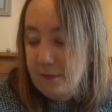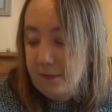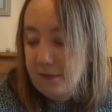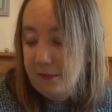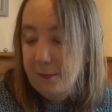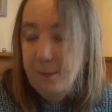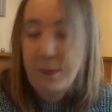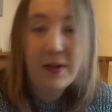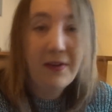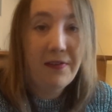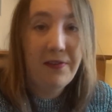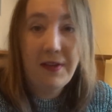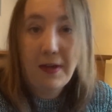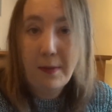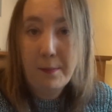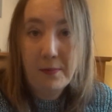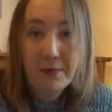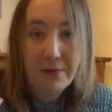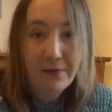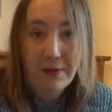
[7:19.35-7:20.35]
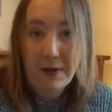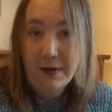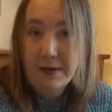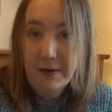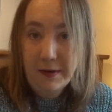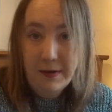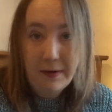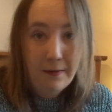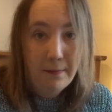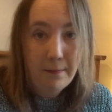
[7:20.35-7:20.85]
spicy apple
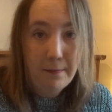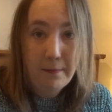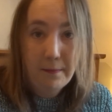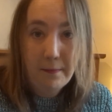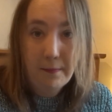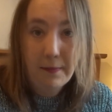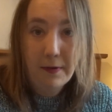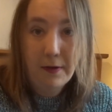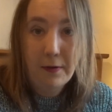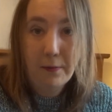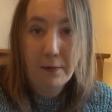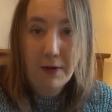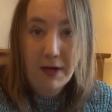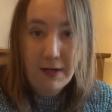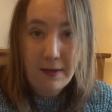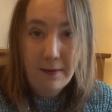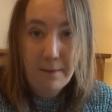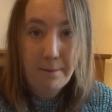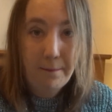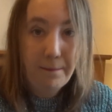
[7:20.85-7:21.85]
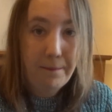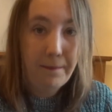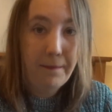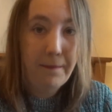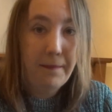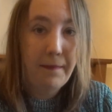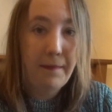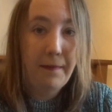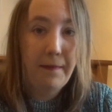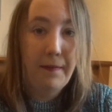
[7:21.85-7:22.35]
cider, great.
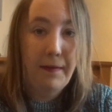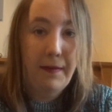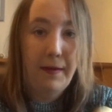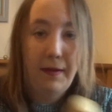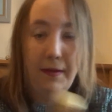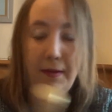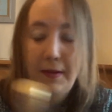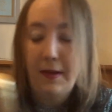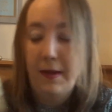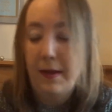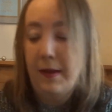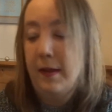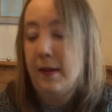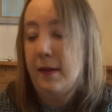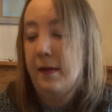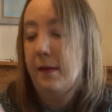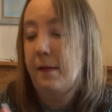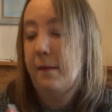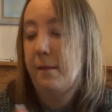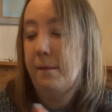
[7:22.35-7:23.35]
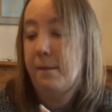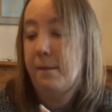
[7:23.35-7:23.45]
And then